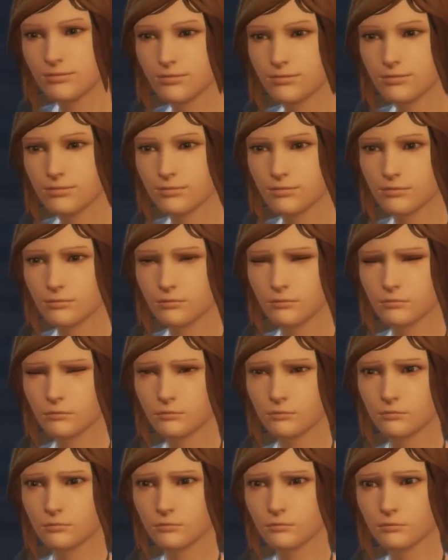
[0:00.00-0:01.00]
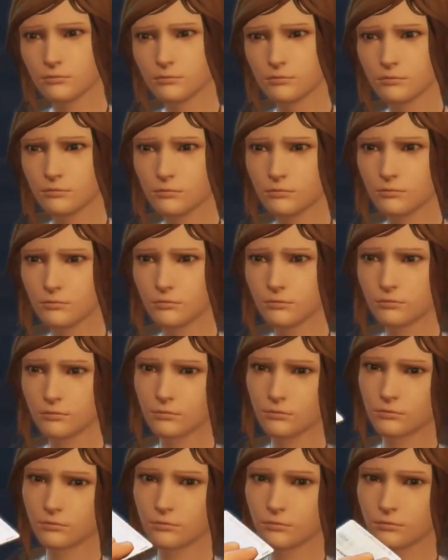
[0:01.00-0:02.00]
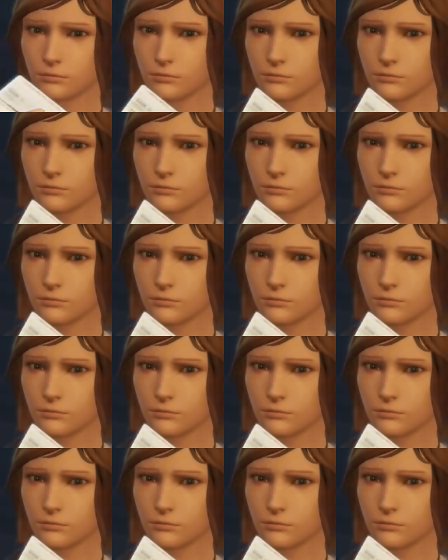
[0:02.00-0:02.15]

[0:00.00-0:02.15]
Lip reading: This person isn't speaking.